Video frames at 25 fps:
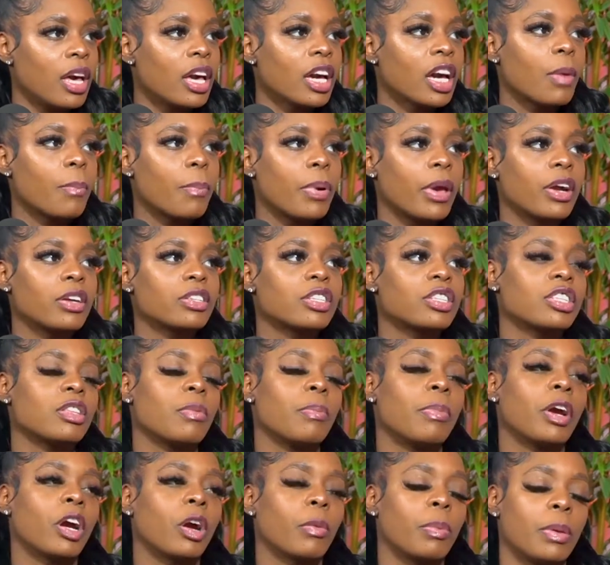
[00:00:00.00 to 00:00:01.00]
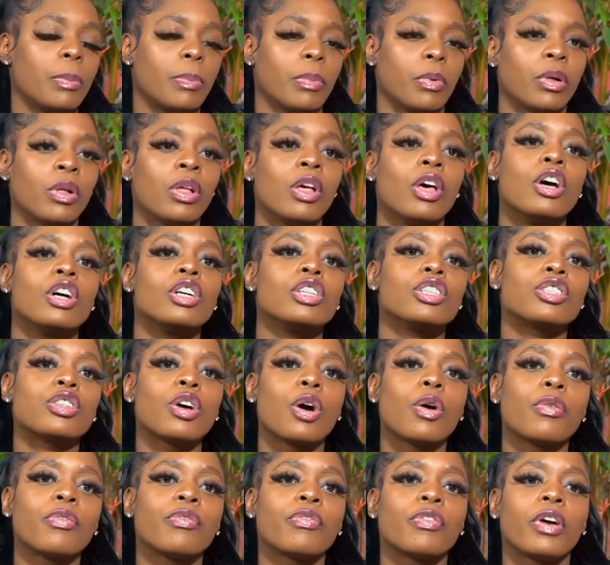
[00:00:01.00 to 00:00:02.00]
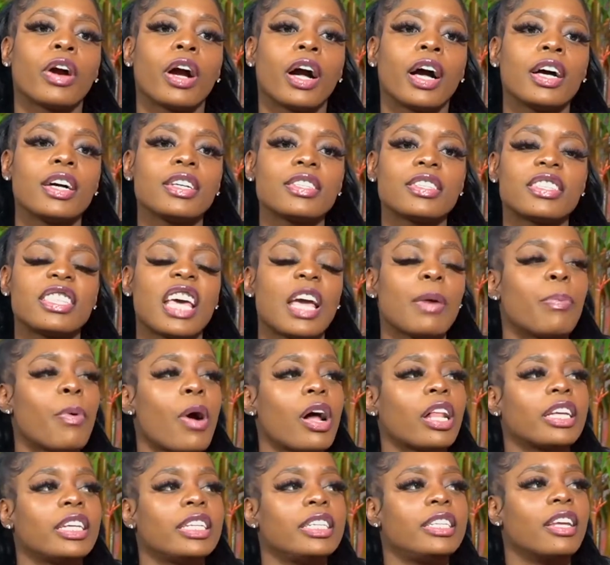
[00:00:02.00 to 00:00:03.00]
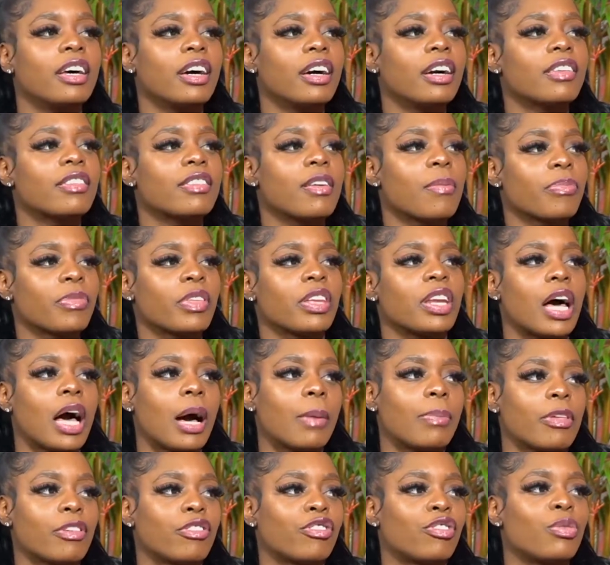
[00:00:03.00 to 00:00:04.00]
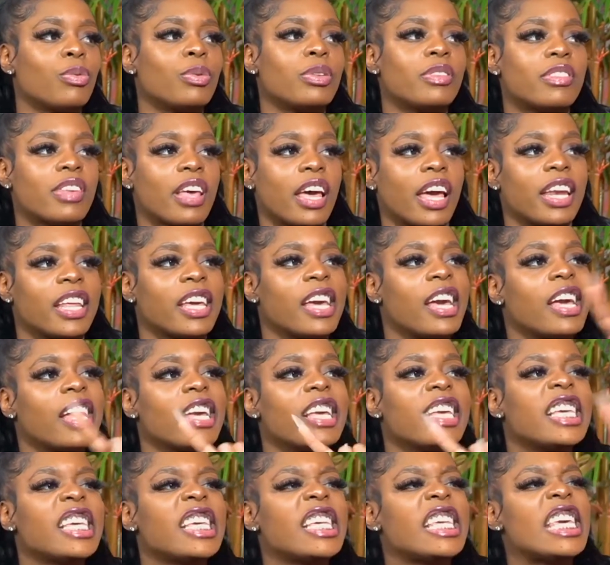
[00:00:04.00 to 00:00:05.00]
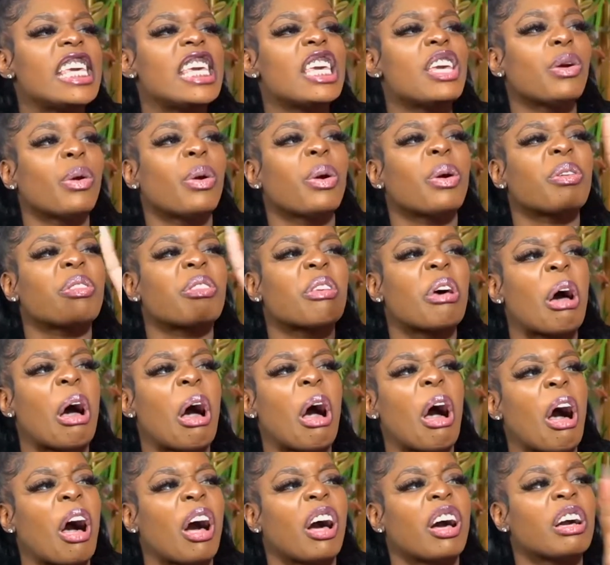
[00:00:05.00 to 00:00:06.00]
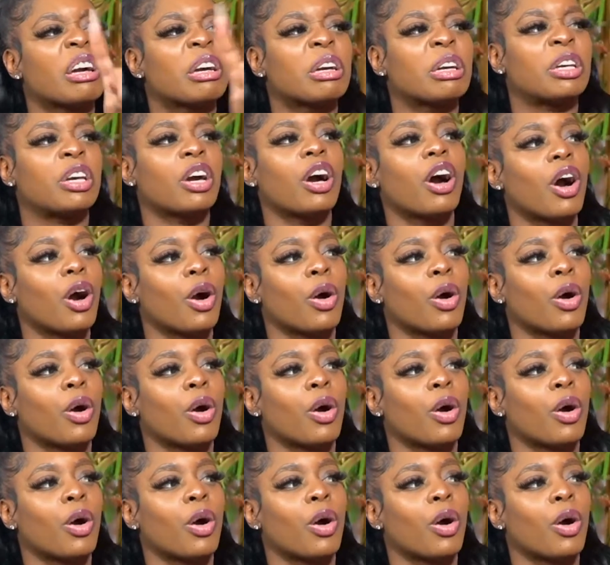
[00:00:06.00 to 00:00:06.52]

Compared to the bear people. So for us, they probably dug something up that you'd said years ago.